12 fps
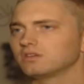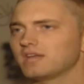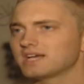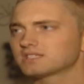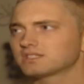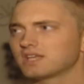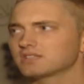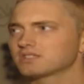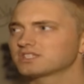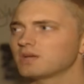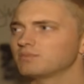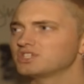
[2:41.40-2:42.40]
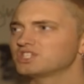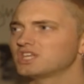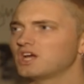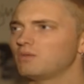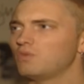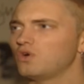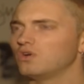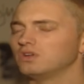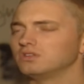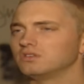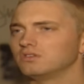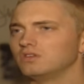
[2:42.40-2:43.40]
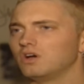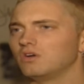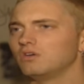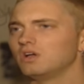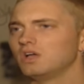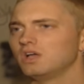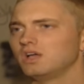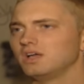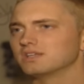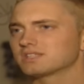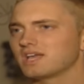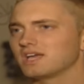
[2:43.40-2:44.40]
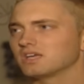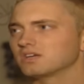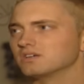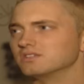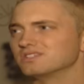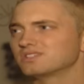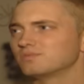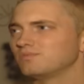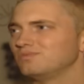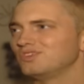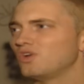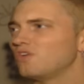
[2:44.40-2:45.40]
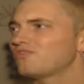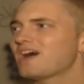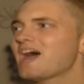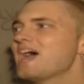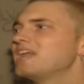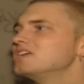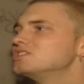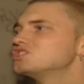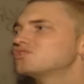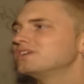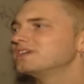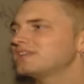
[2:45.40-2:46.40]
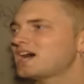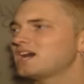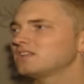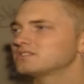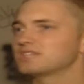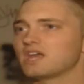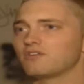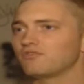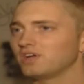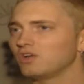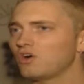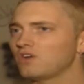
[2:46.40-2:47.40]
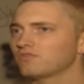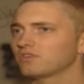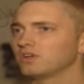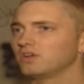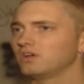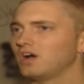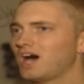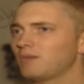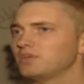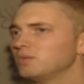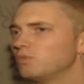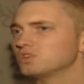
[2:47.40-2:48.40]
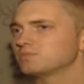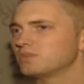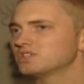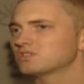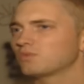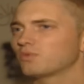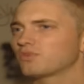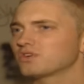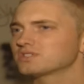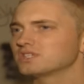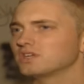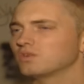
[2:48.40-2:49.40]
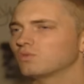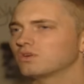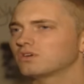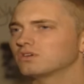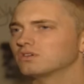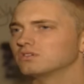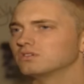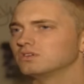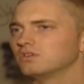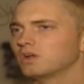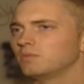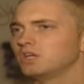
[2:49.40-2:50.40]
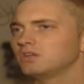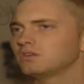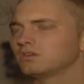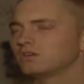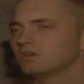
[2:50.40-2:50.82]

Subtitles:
That's the type of shit I'm on. You know, it's like, cause you know, if I had $1 trillion and I fell off, I'll be the most miserable person in the world. You know what I mean?